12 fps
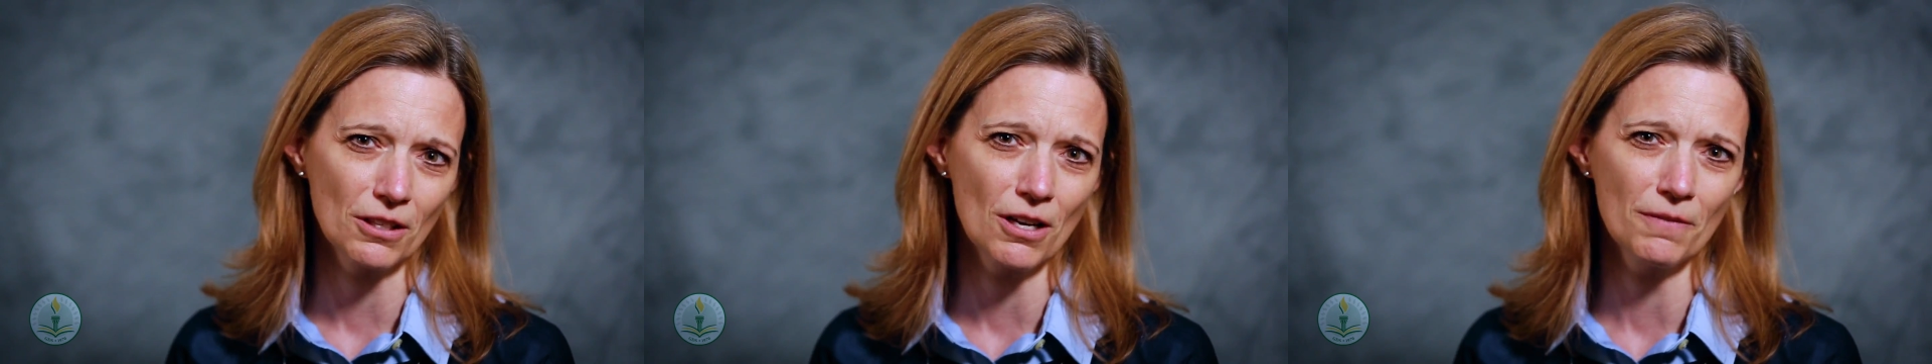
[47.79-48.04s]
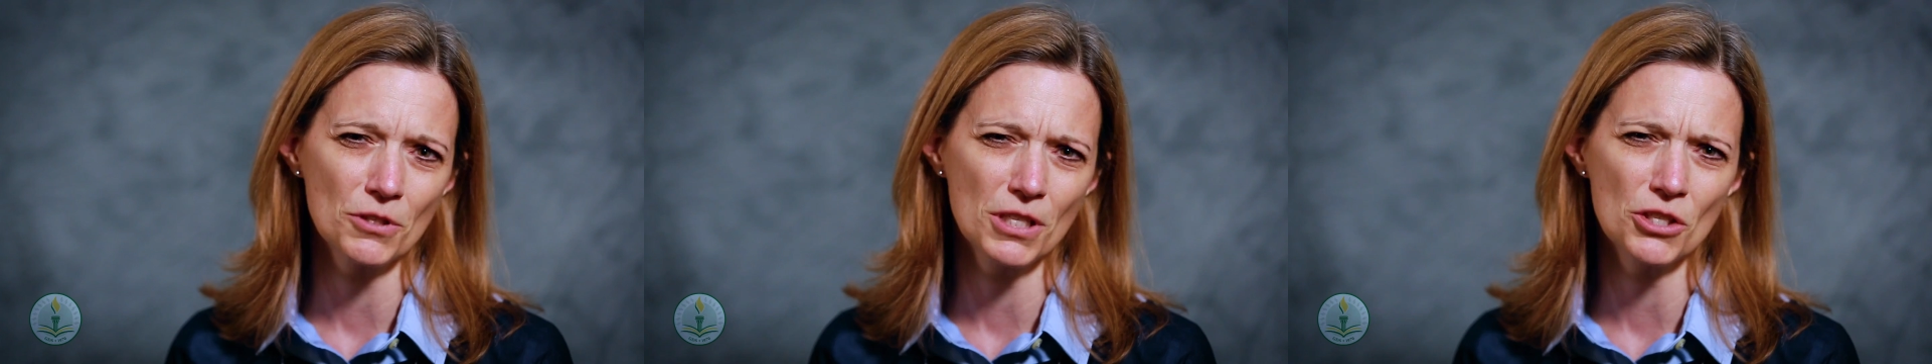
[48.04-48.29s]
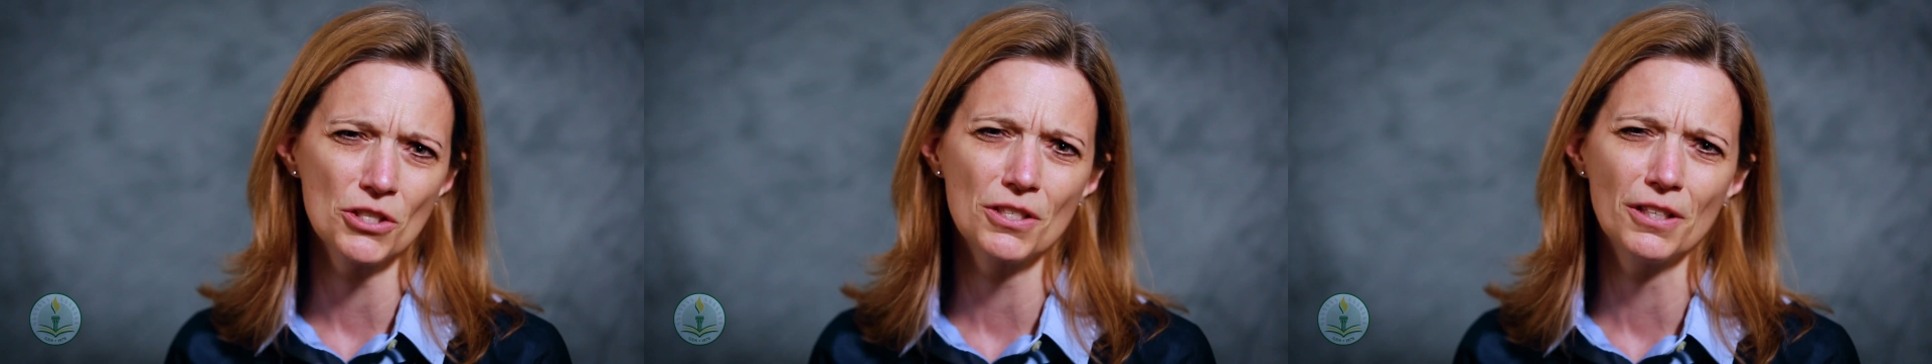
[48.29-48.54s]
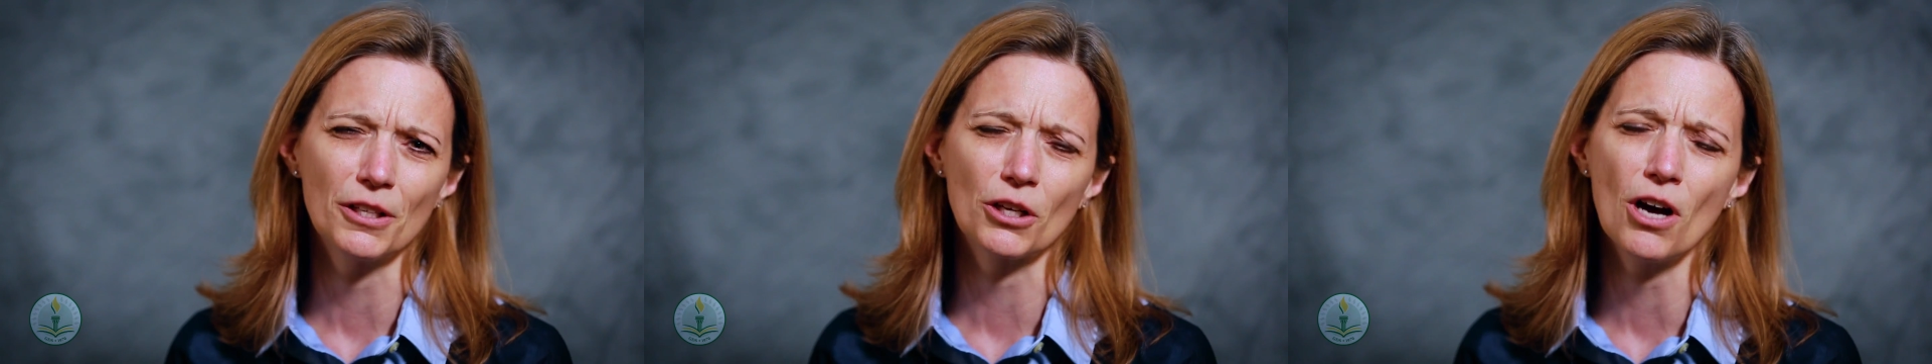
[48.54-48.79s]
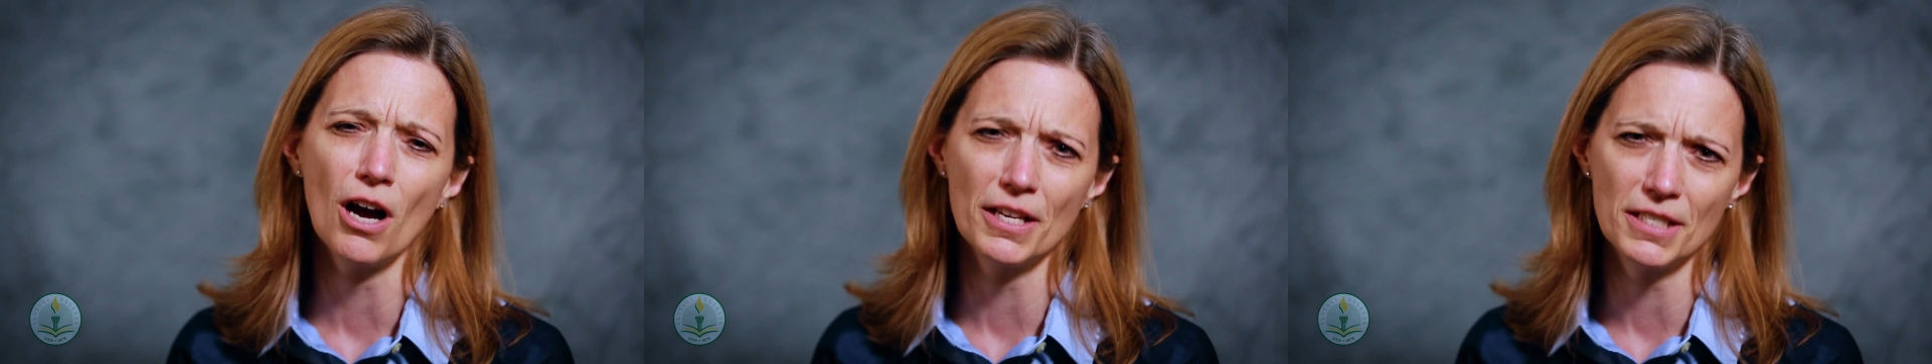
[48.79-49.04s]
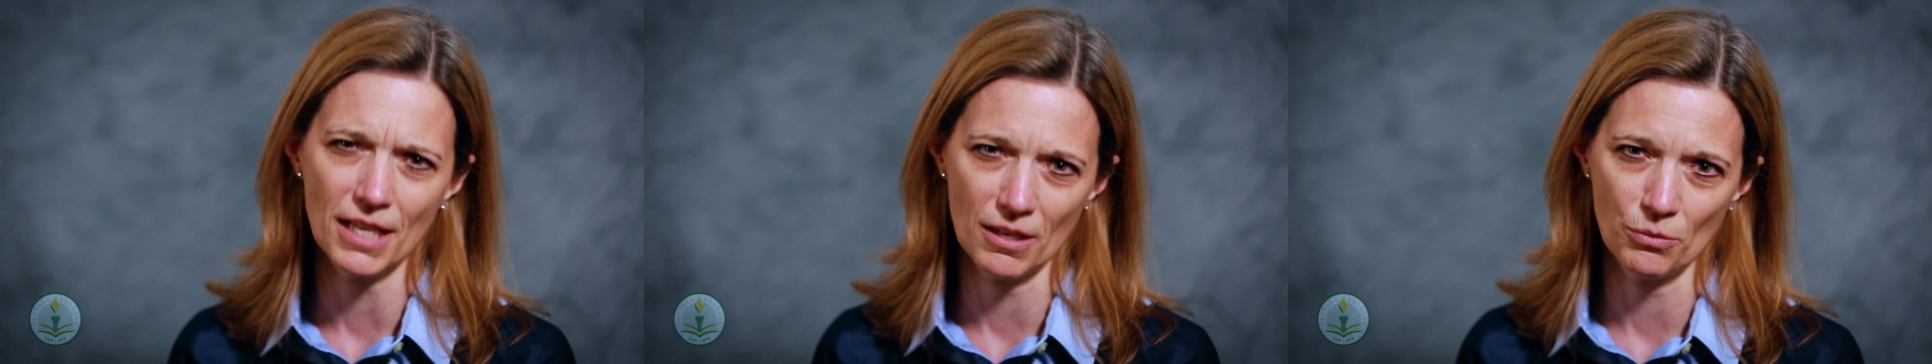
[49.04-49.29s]
conversations that the
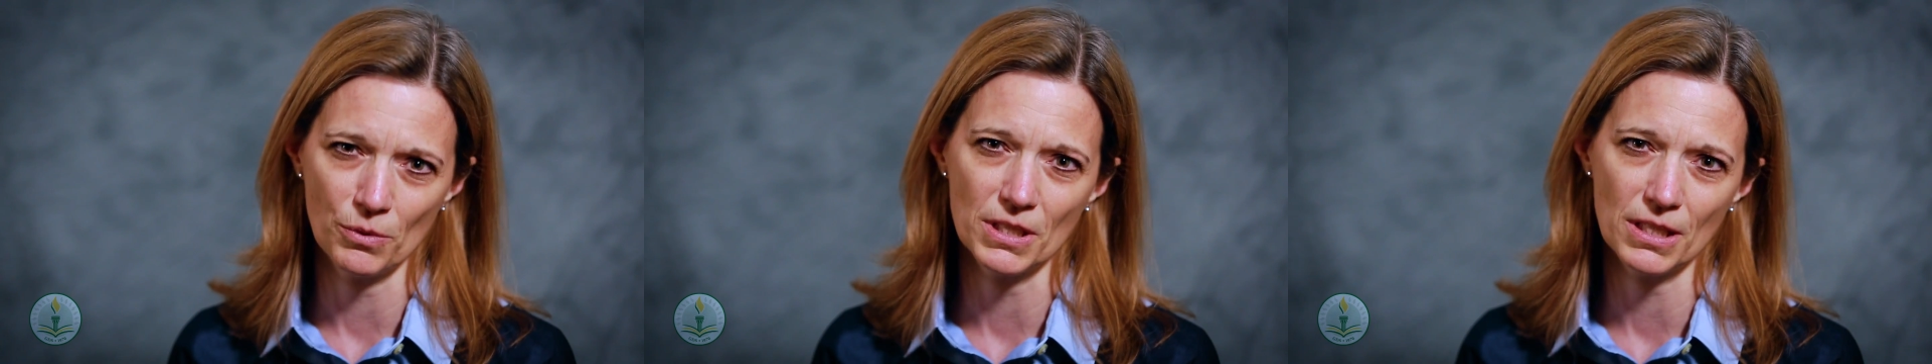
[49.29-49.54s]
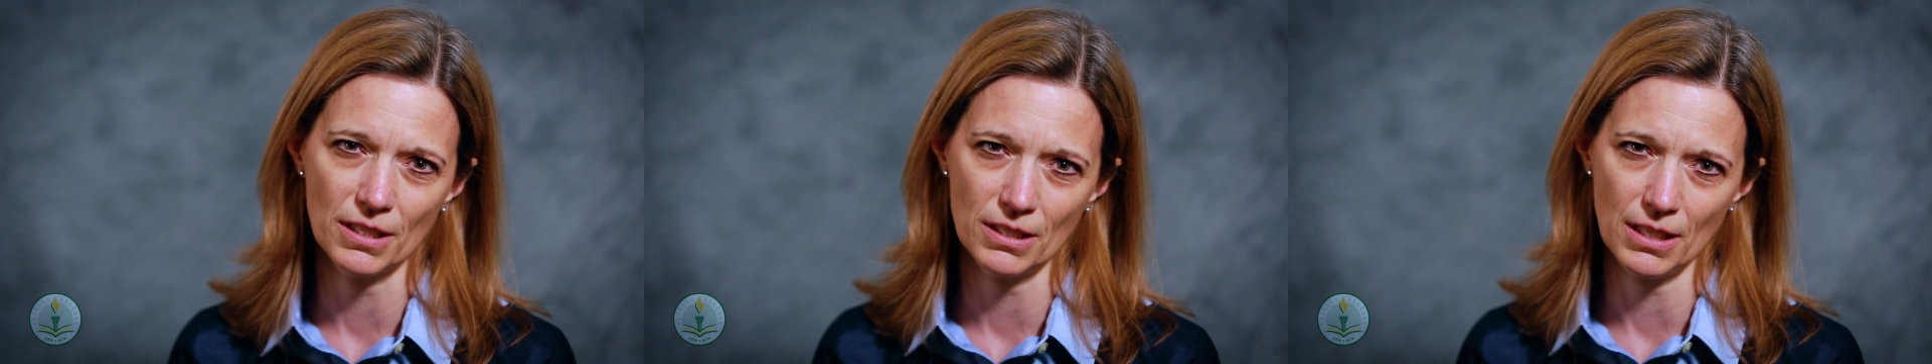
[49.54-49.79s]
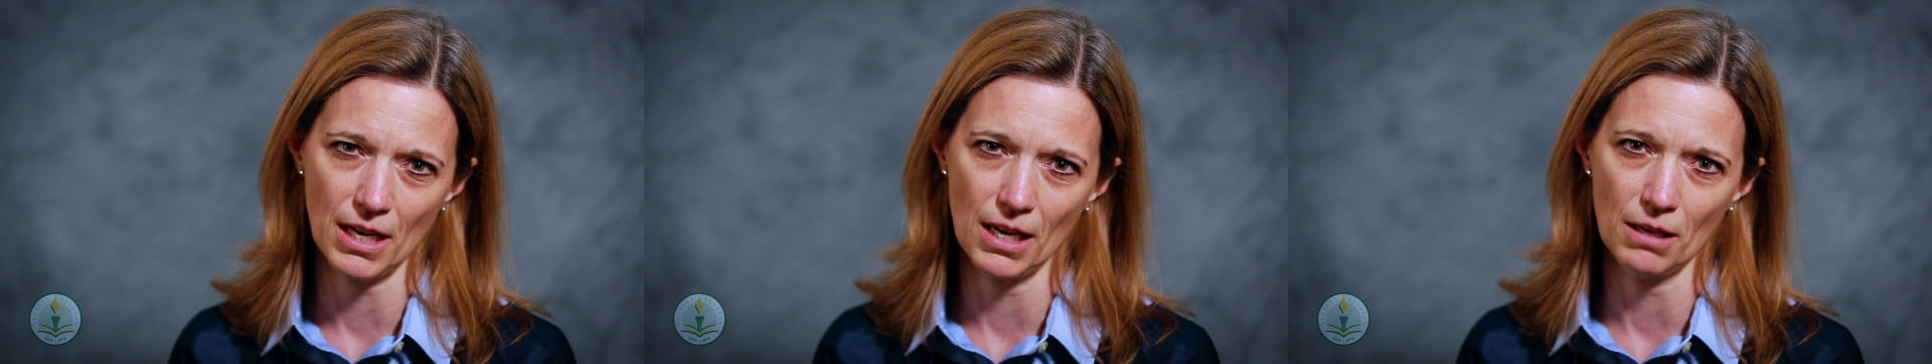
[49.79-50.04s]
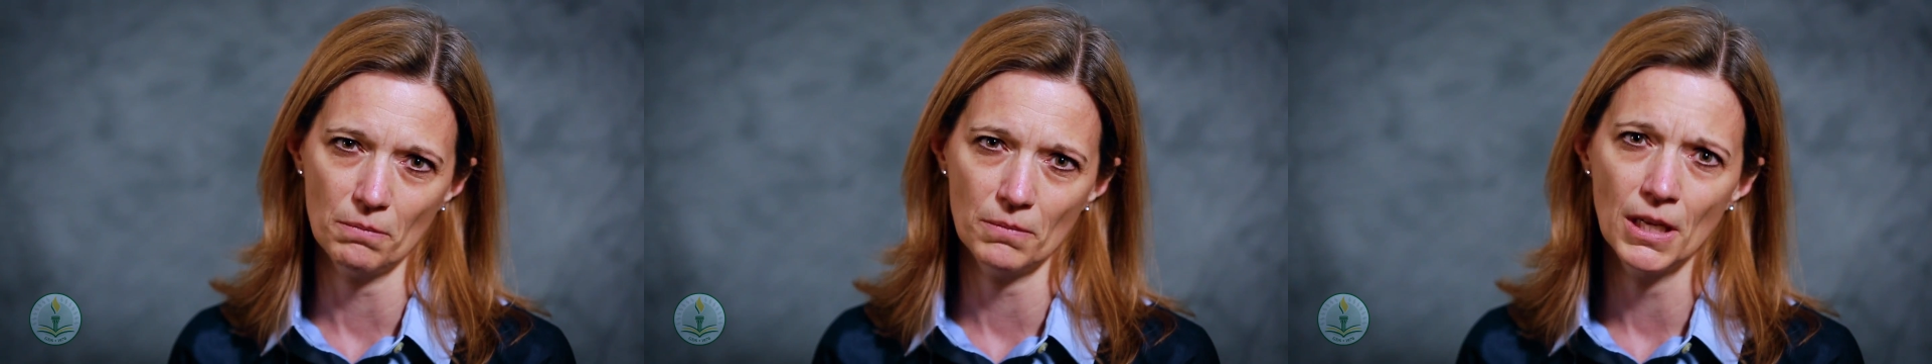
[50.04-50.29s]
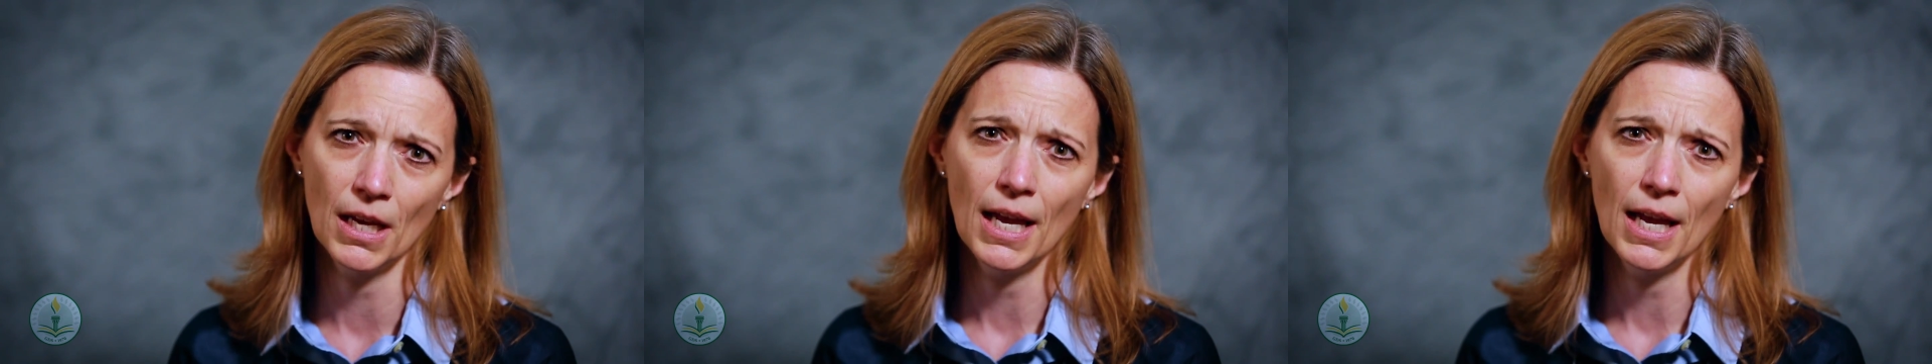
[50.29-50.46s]
content was the same.